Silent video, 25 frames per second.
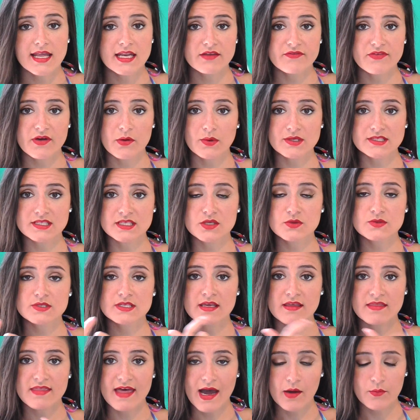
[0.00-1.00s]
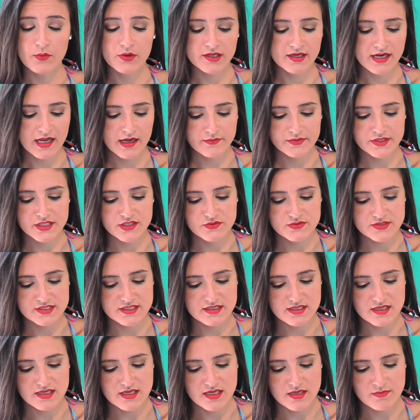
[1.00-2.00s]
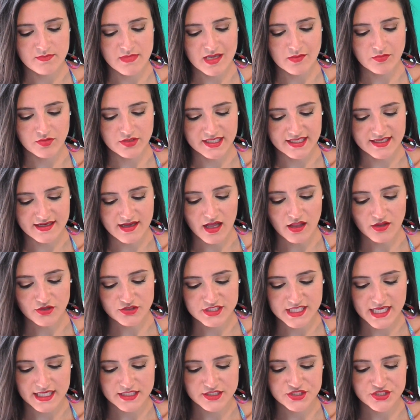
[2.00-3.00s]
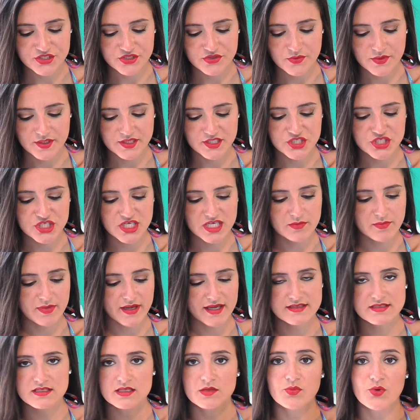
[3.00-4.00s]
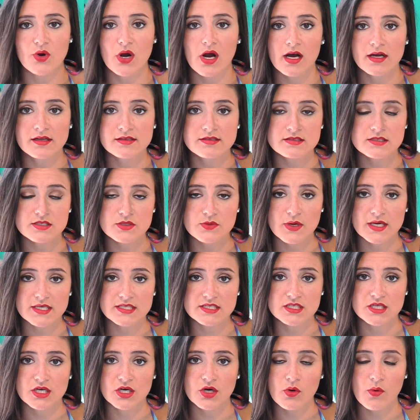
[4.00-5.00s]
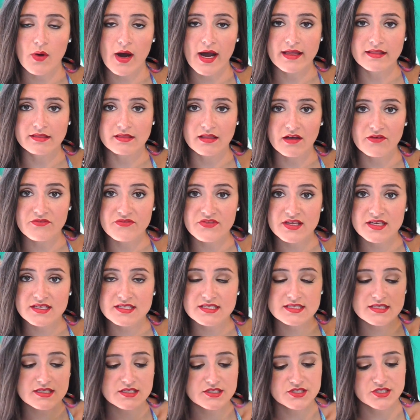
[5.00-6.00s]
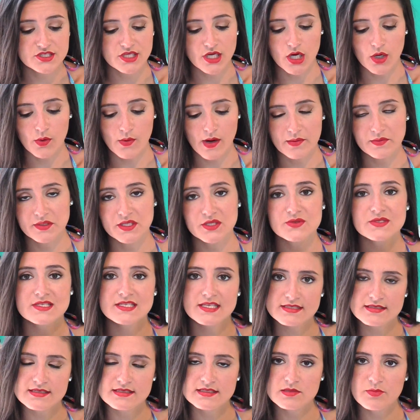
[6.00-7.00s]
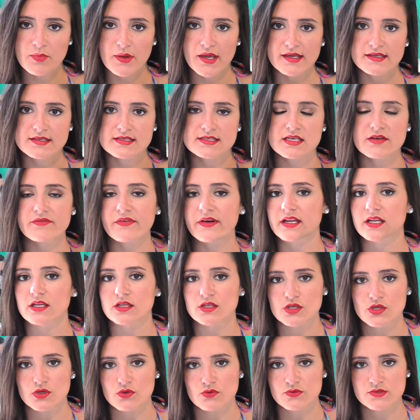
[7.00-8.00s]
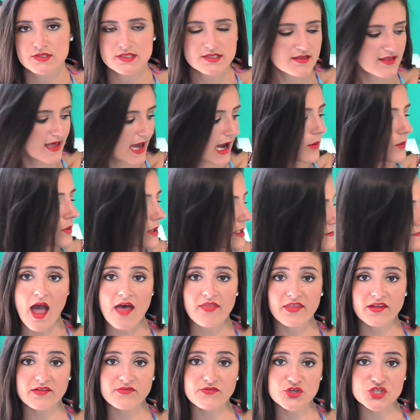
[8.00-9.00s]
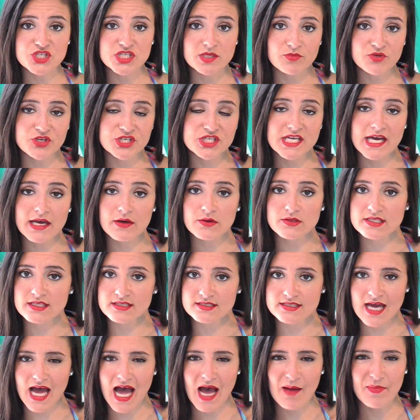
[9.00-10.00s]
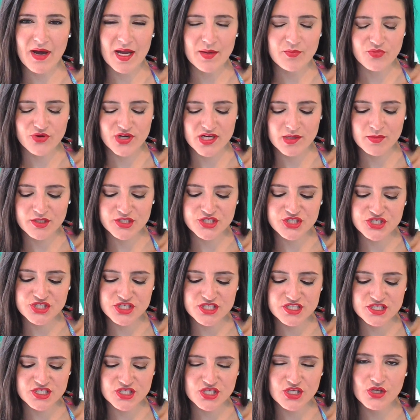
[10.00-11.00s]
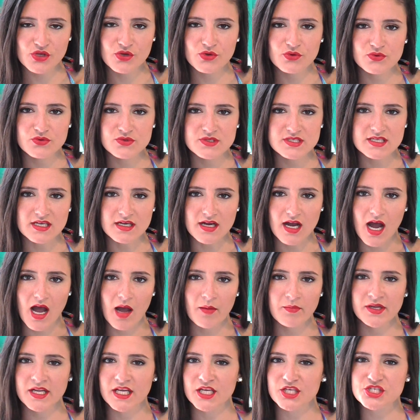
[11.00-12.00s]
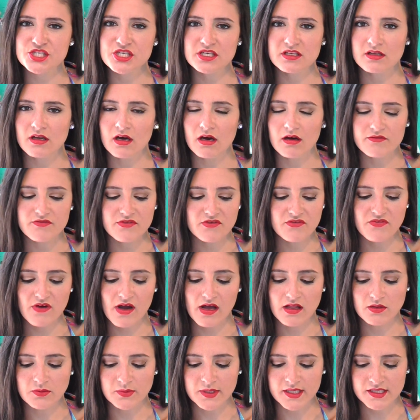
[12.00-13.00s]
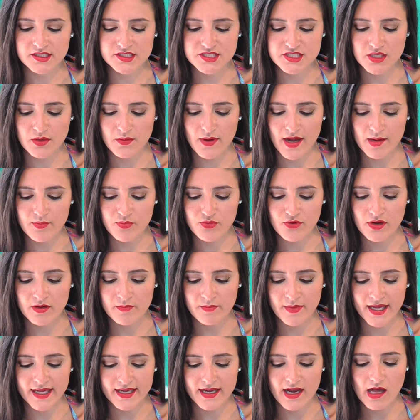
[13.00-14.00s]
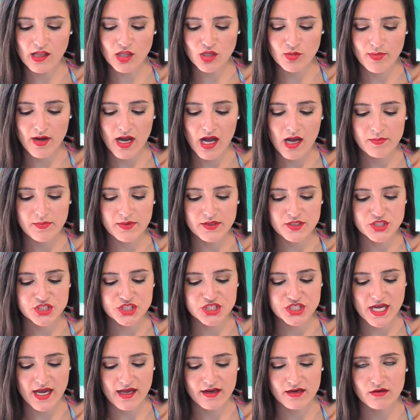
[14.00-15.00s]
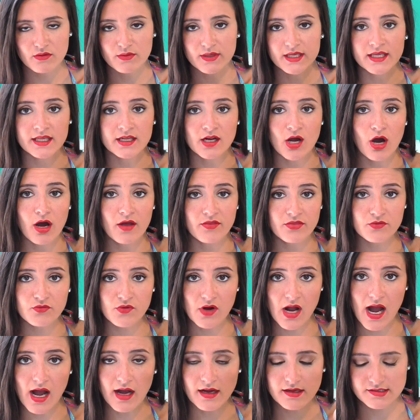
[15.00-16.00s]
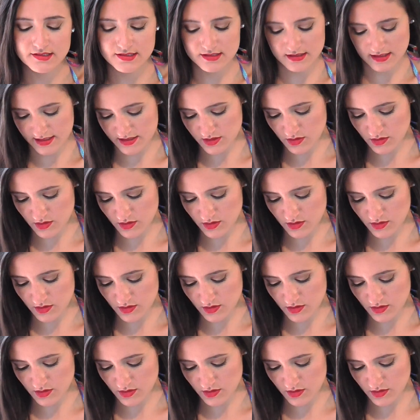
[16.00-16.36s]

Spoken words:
And if I wasn't using that one, I would use the Maybelline Color Tattoo in the shade Bad to the Bronze. You guys know I love this, so I would use this as a base if I didn't use that one. And then for shimmery shadows on top, I pretty much just used a combination of the following. So I brought my ColourPop Shadow in On the Rocks.